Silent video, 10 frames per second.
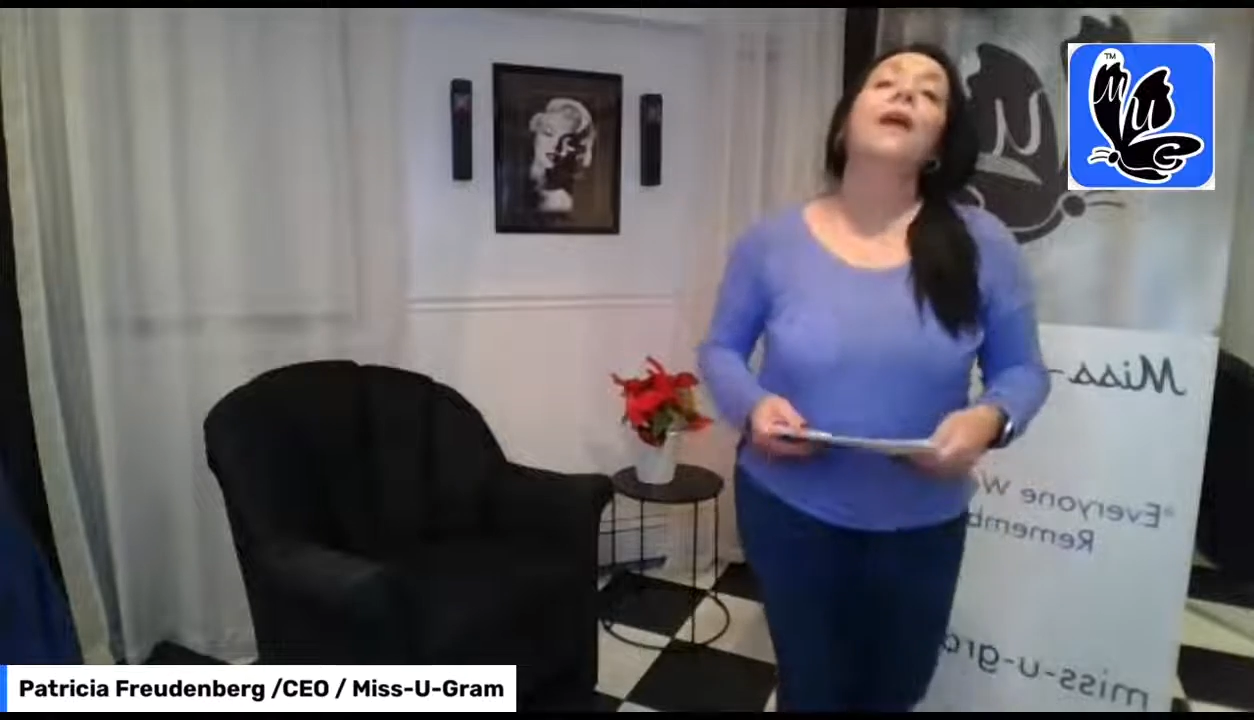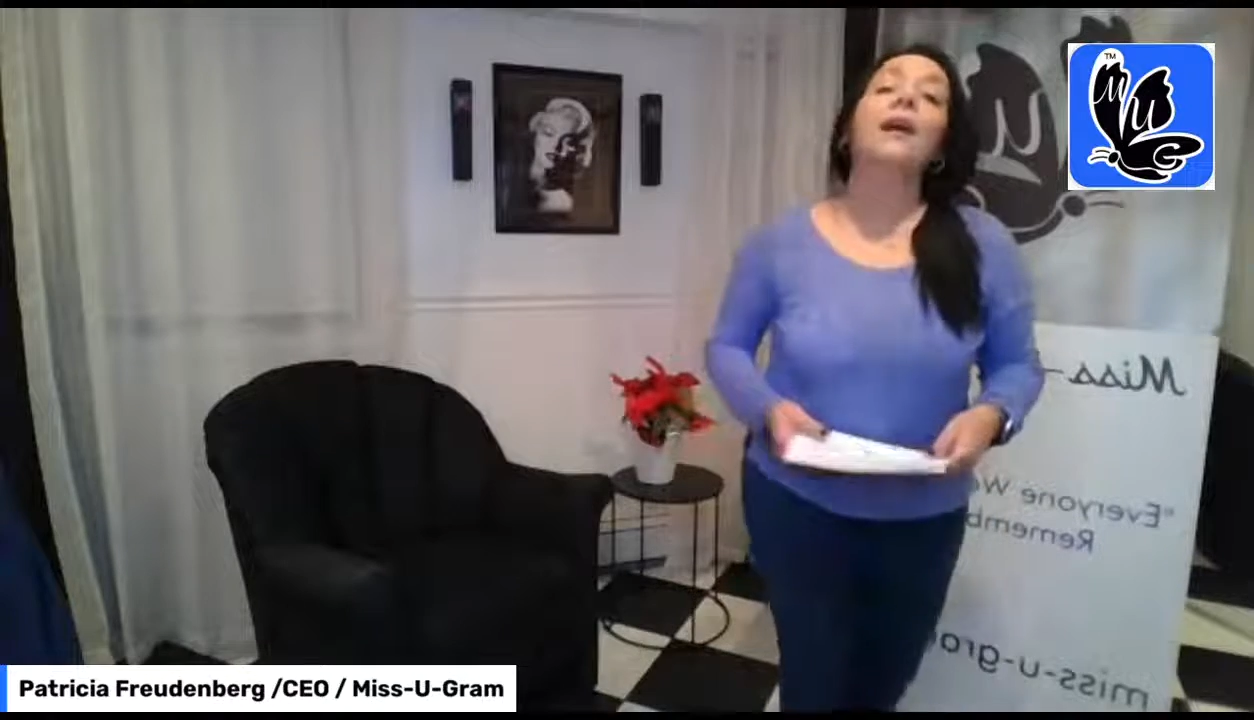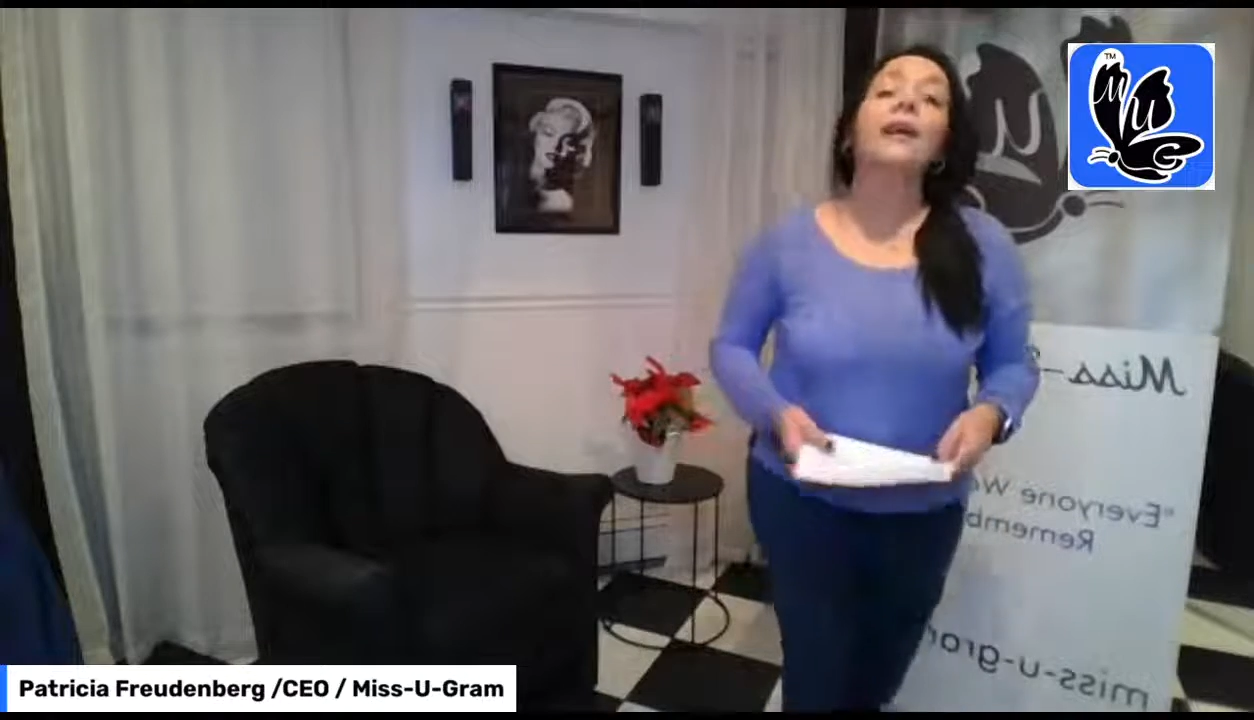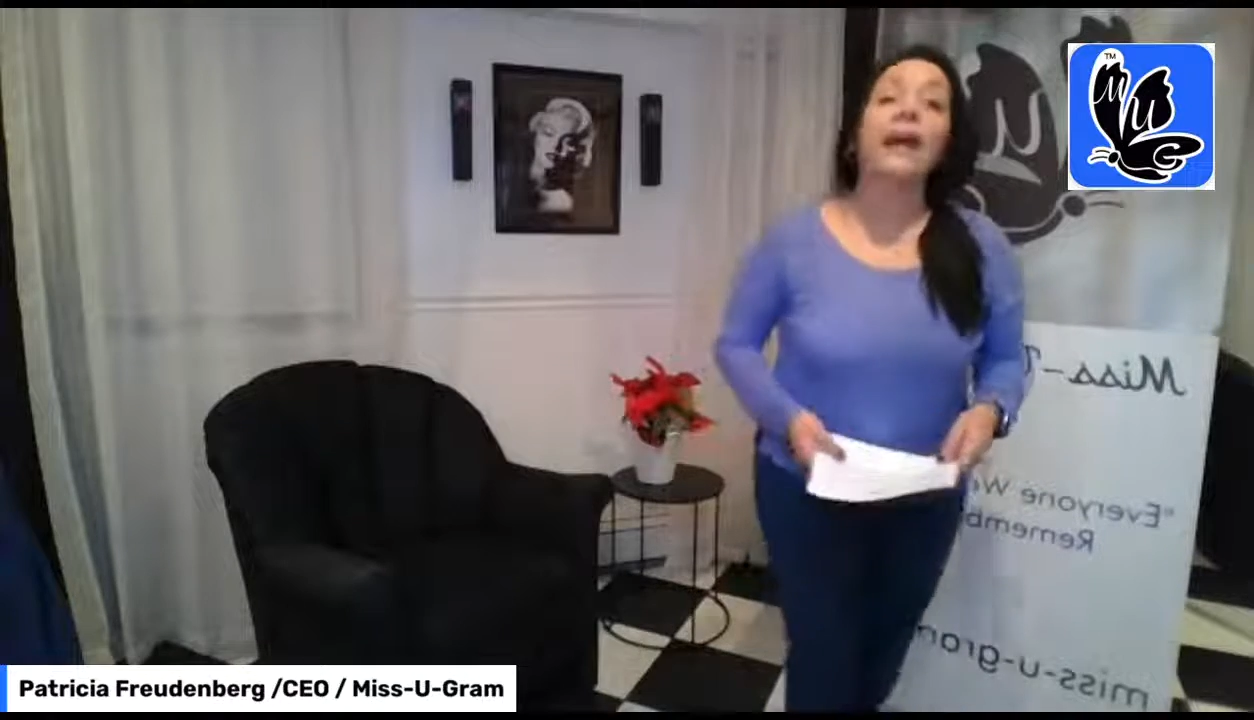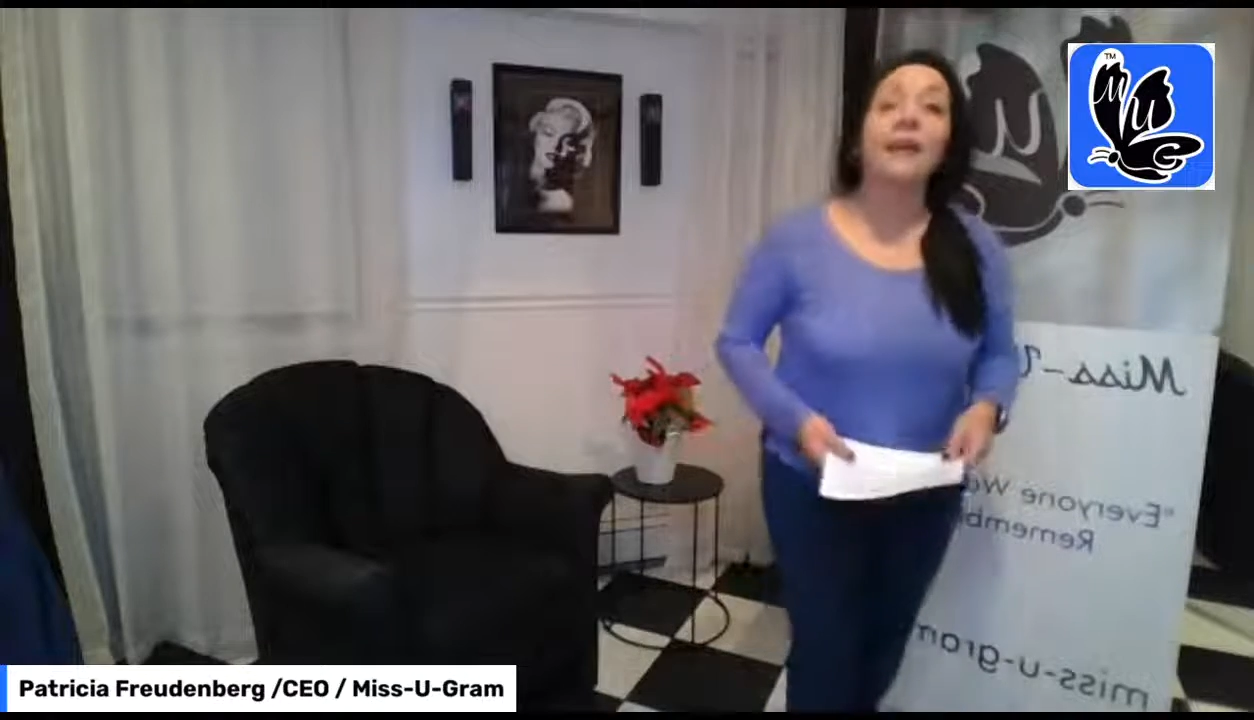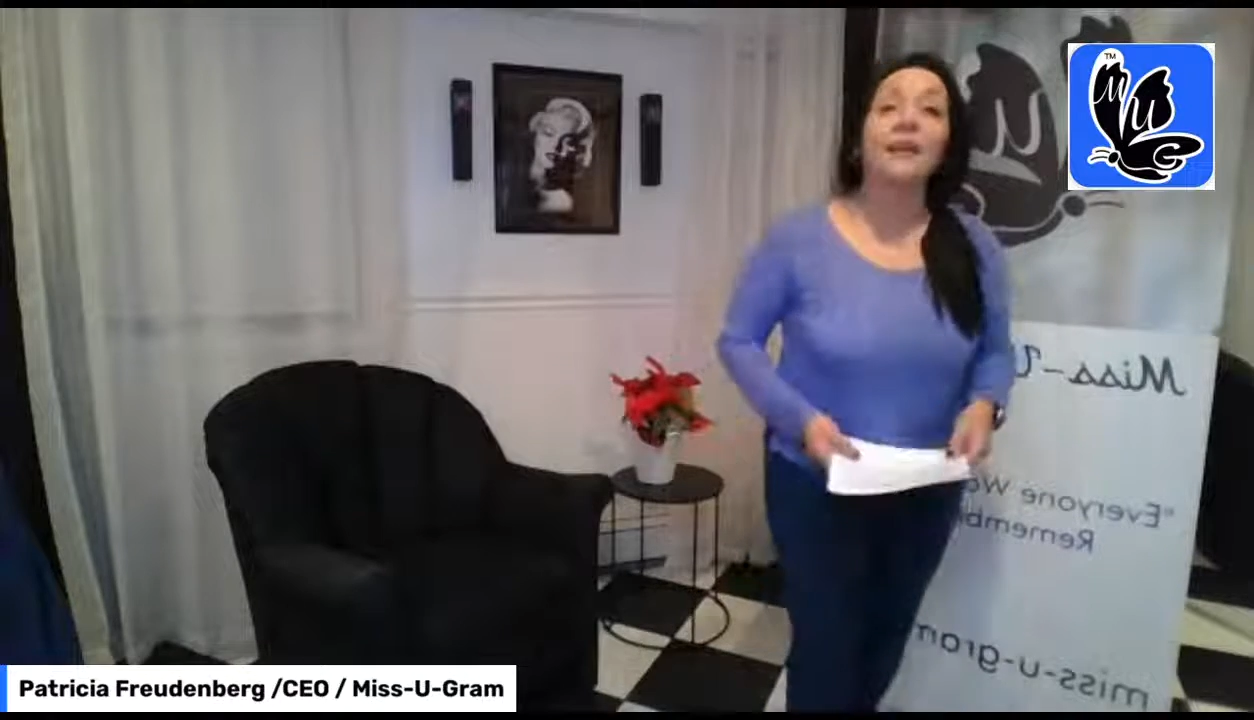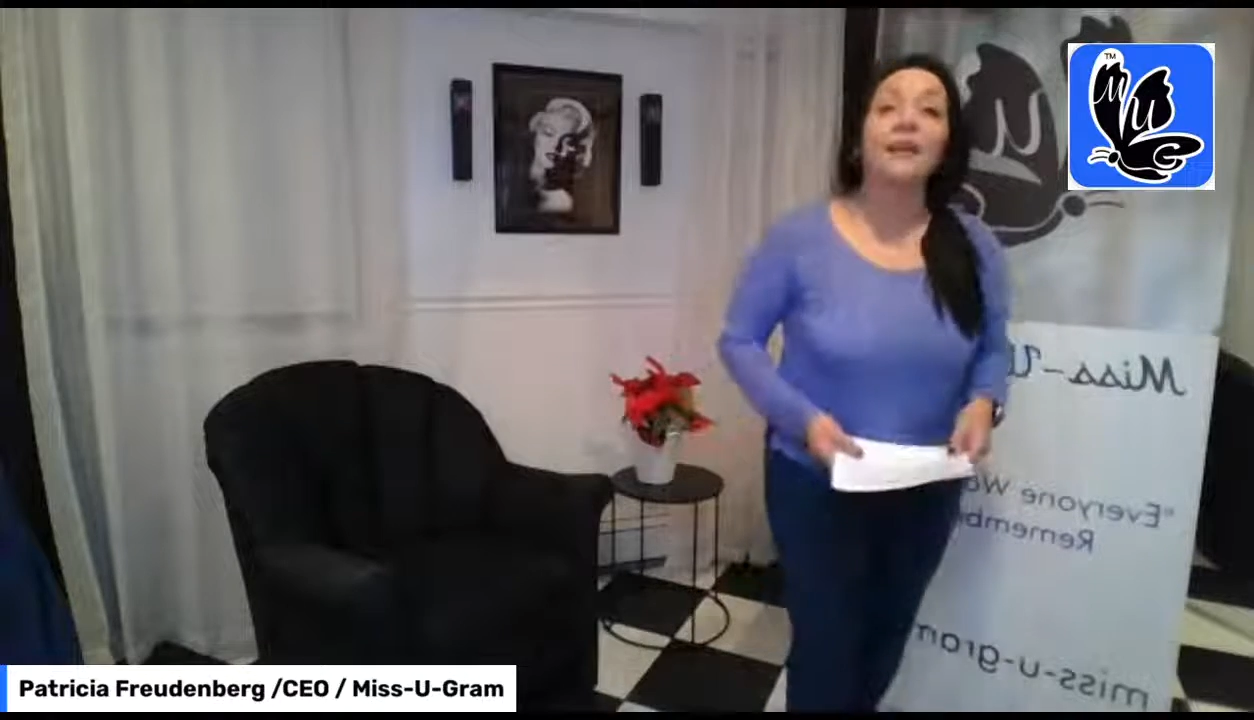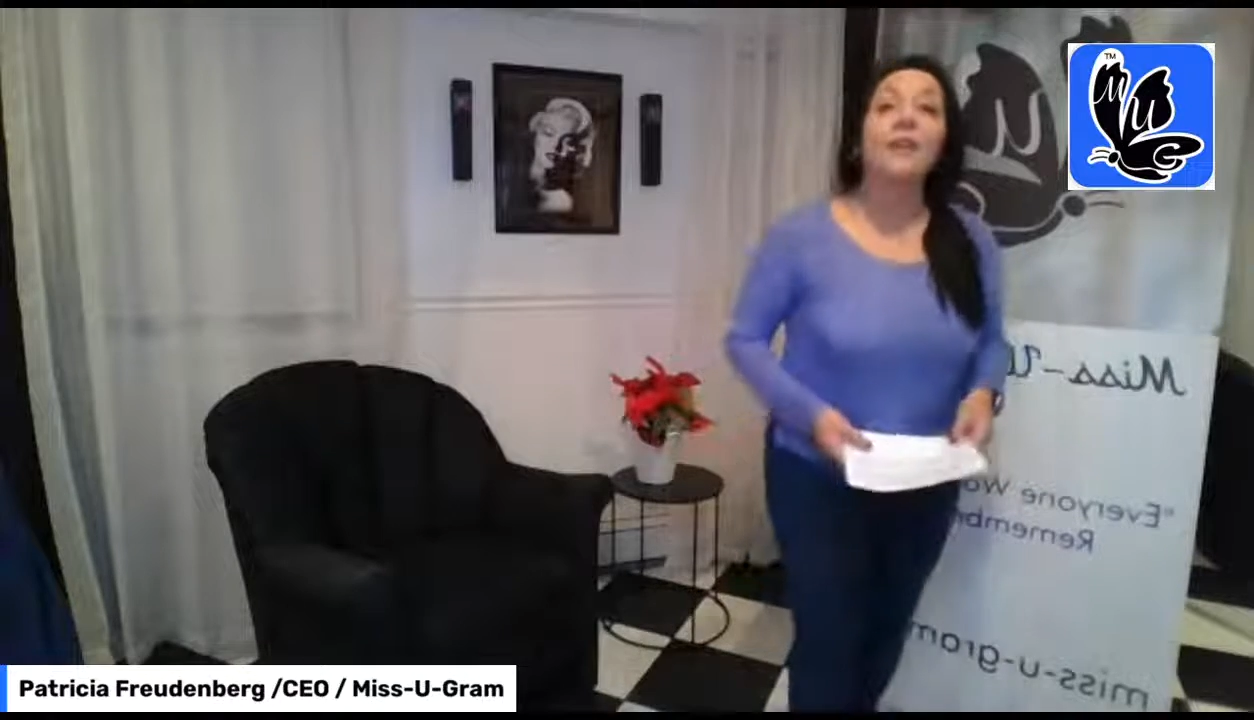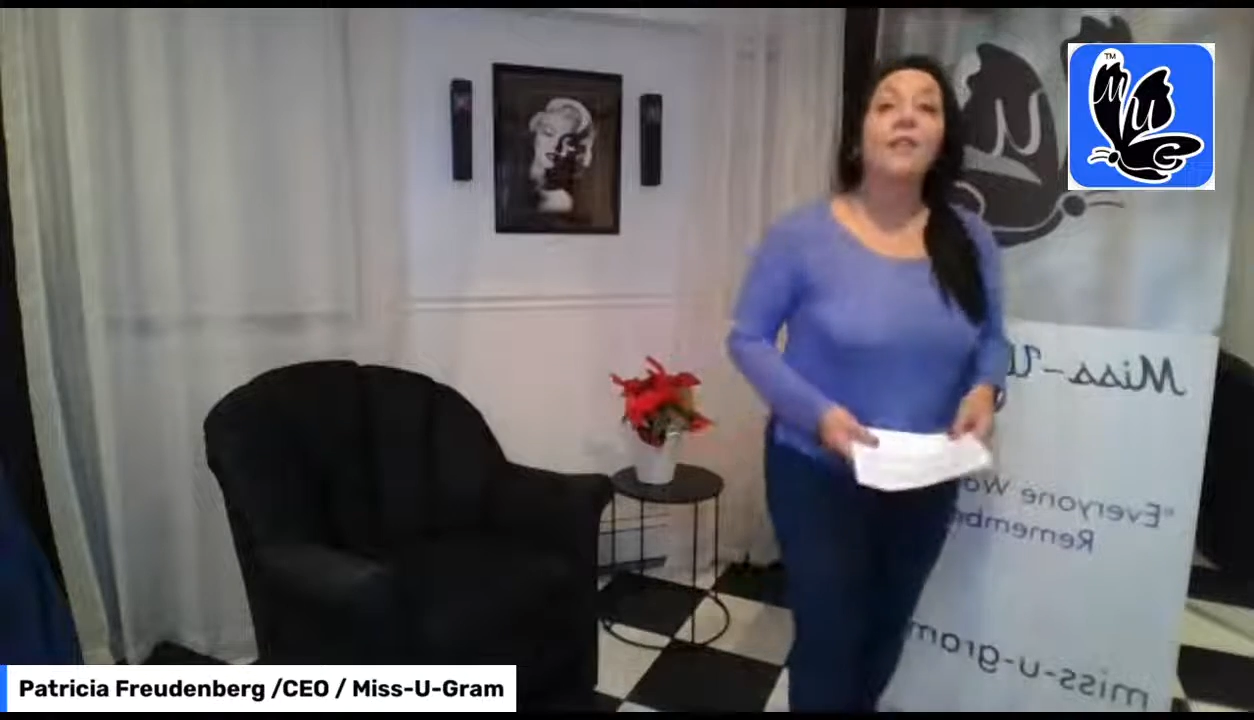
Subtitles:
Again,